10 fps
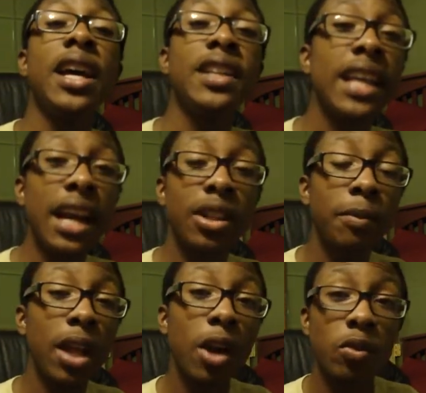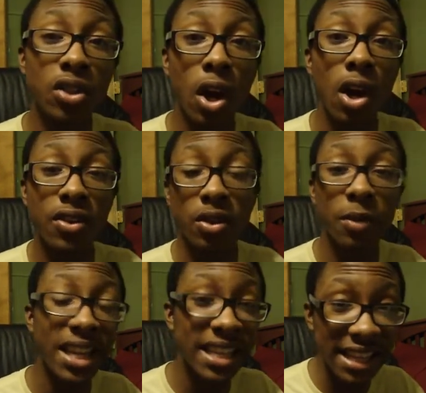Attack the Block was
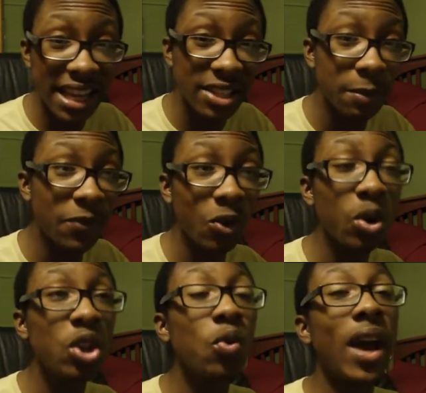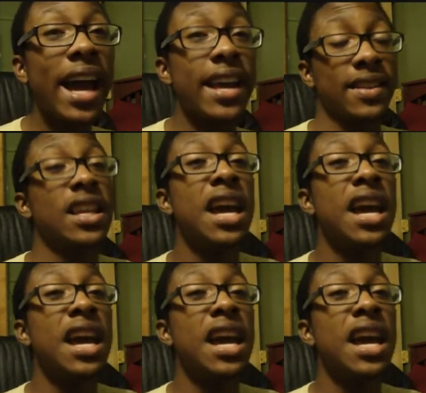awesome, and yes, before you ask,